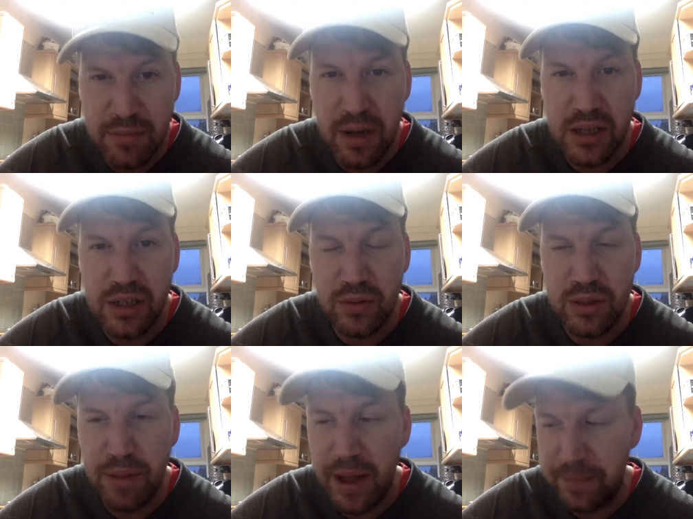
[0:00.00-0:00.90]
the
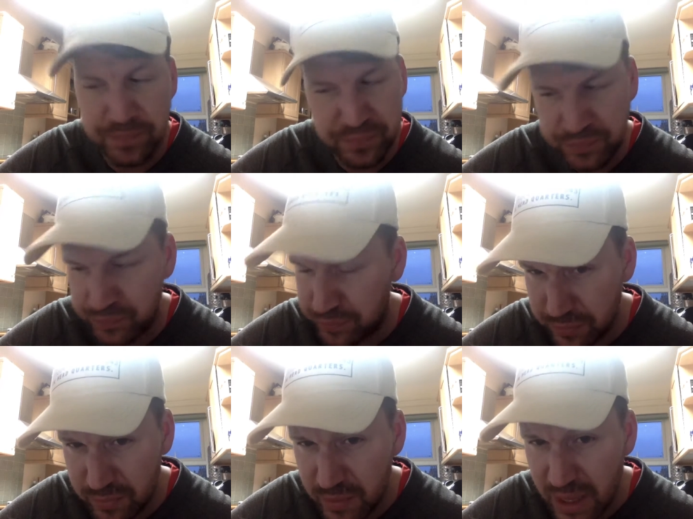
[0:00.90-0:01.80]
muscles, but
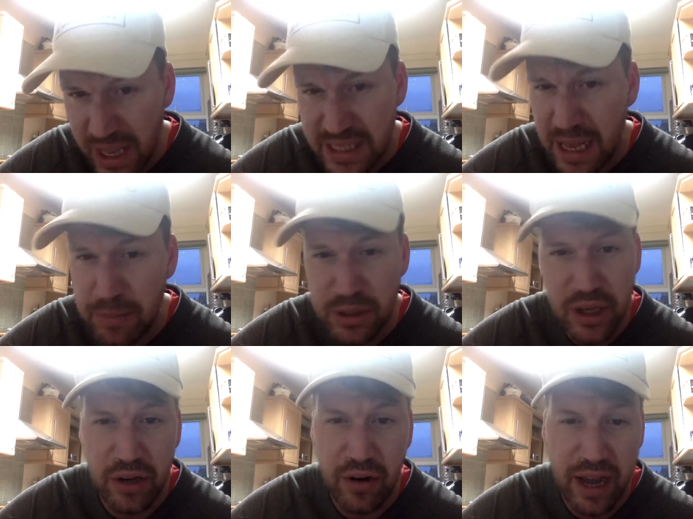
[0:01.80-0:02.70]
it's
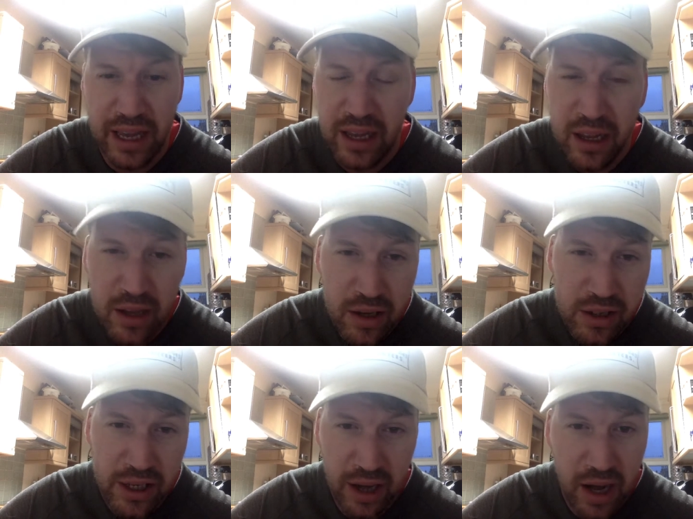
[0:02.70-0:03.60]
absolutely great.
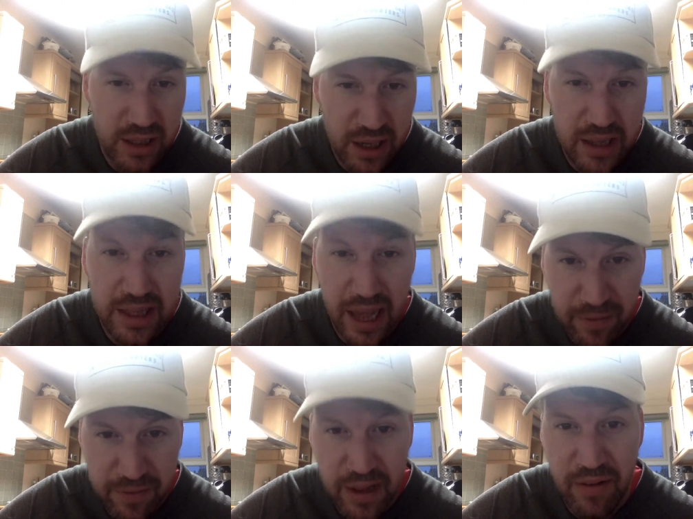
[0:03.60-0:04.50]
So, guys, I
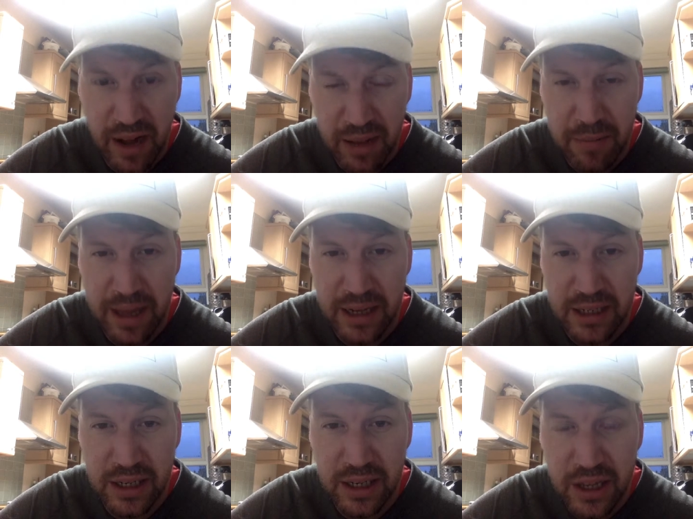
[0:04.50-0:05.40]
definitely
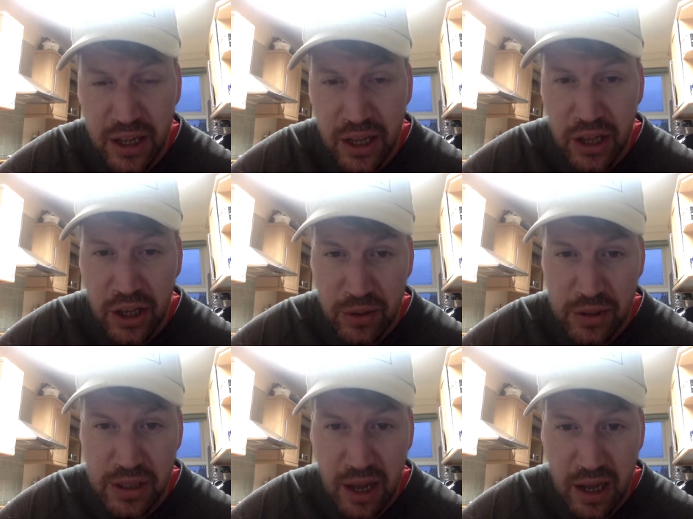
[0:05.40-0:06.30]
recommend you
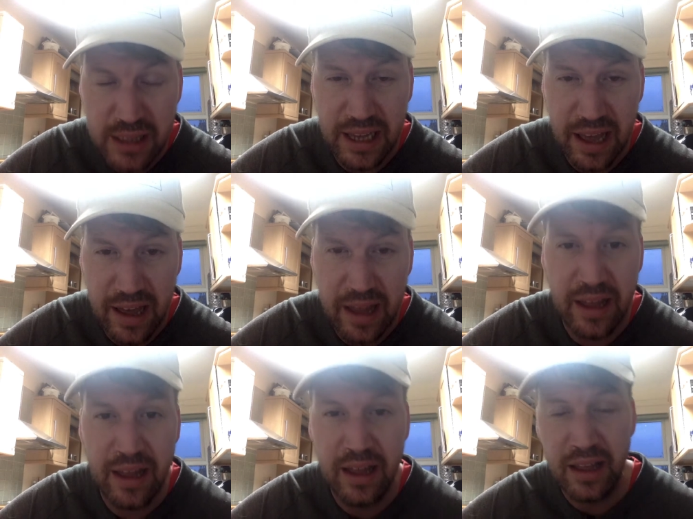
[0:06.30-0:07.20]
starting to get
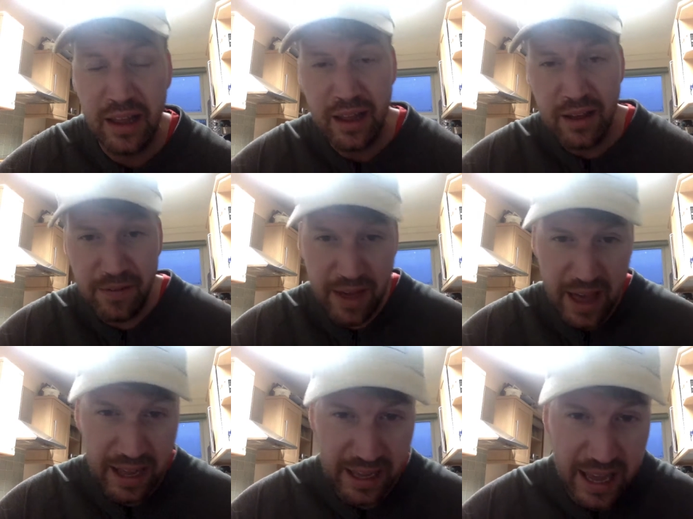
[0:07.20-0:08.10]
fit
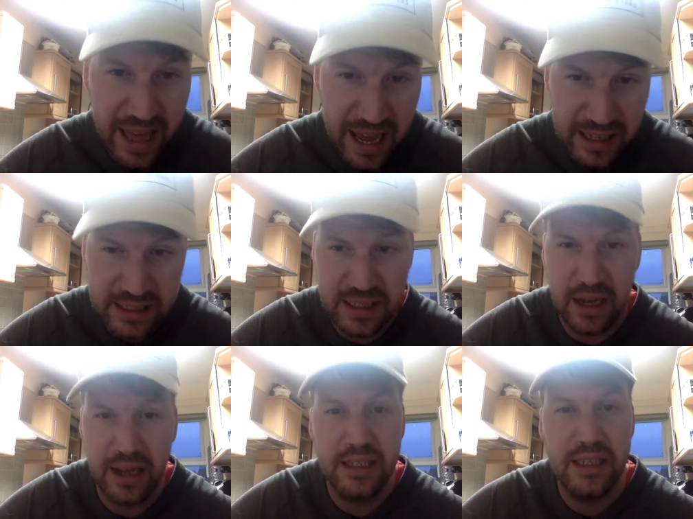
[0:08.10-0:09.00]
and get the
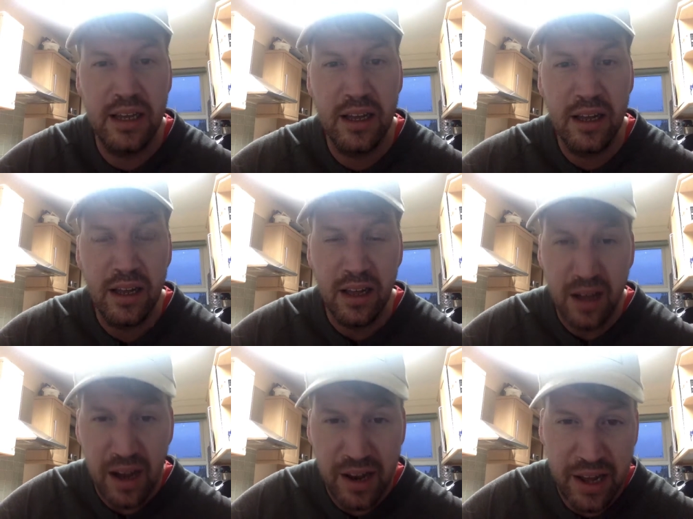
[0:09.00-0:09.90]
exercise.
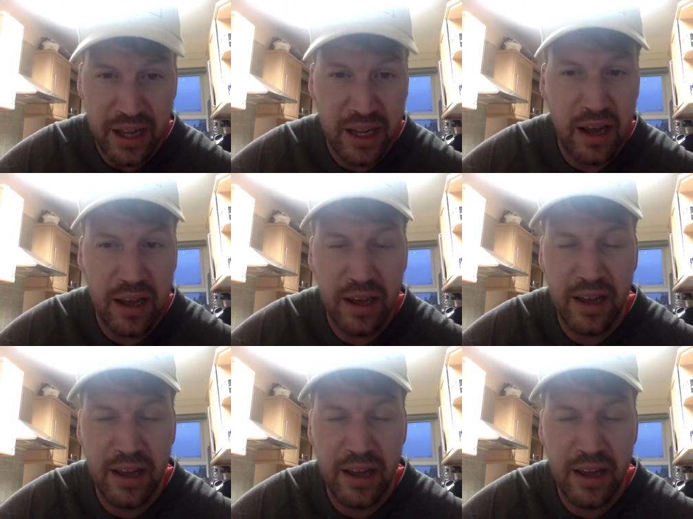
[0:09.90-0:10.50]
I know you like